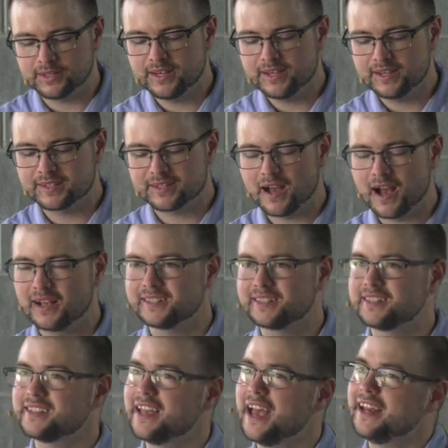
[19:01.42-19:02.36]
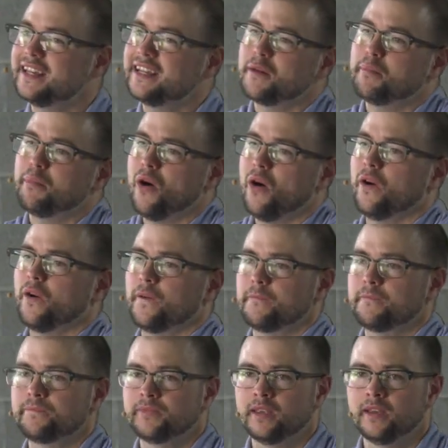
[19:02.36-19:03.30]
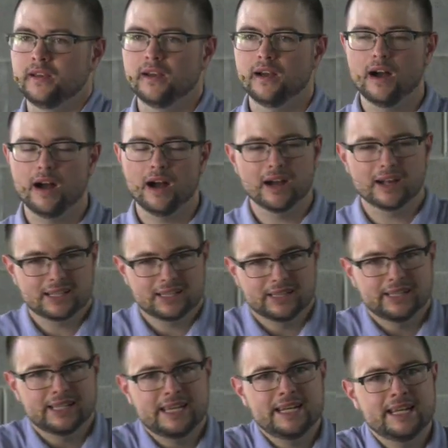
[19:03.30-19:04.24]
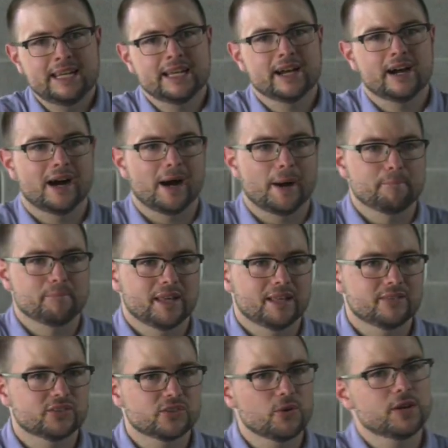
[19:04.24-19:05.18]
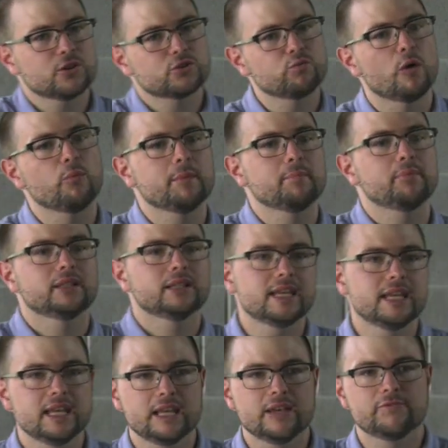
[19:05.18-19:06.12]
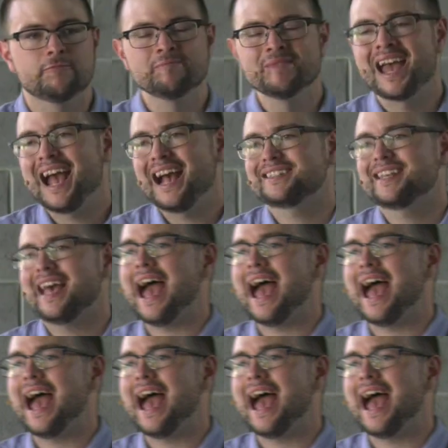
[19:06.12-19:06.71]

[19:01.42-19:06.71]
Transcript: is a setting apart, a cleaning up. And so here's what we believe has